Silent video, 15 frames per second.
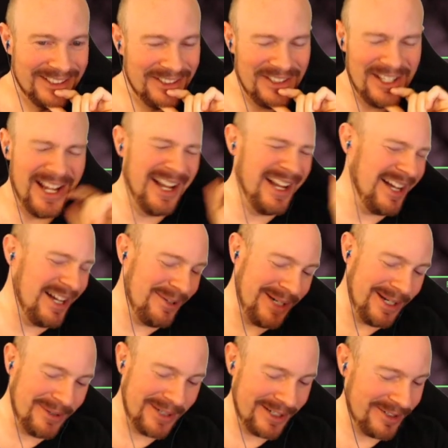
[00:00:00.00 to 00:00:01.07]
nah,
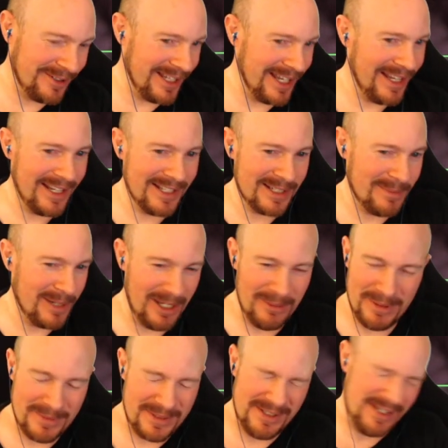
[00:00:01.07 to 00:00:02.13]
why would I do that?
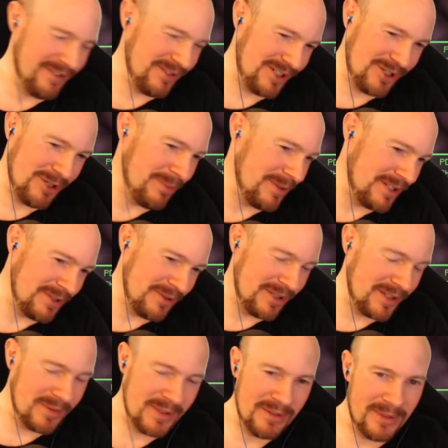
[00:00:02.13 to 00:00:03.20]
Anti-biobeams never show up in
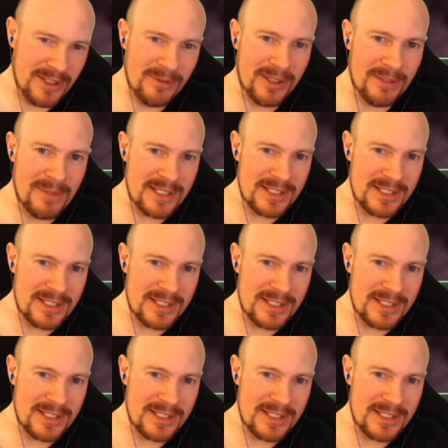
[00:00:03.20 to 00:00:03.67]
stores. We don't, we don't want to mess